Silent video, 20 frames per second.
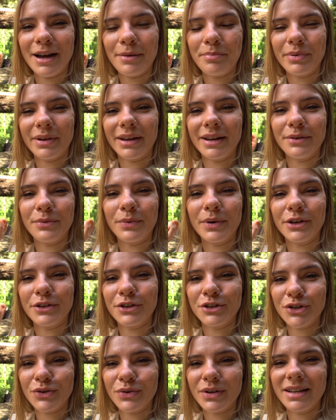up in one of the
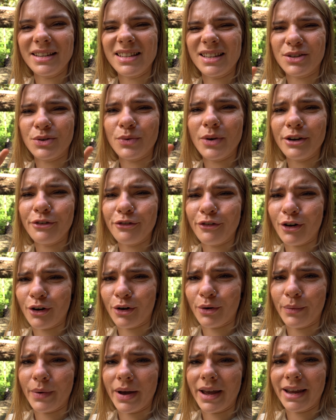trees. It's quite far
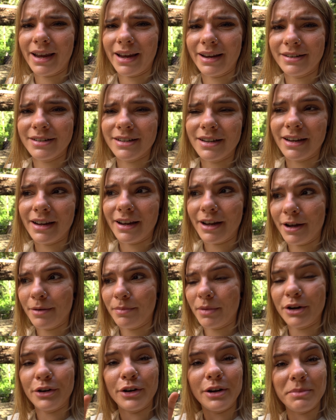away, and
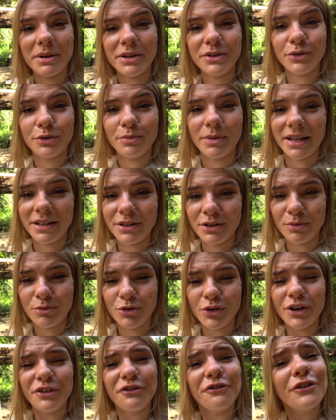I don't have my zoom lens, so I'm
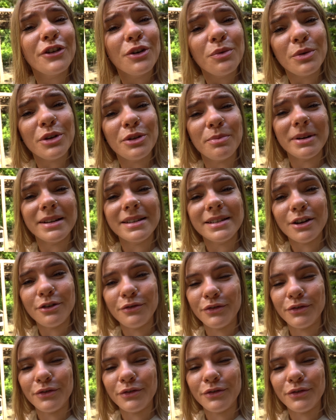trying to film with my cell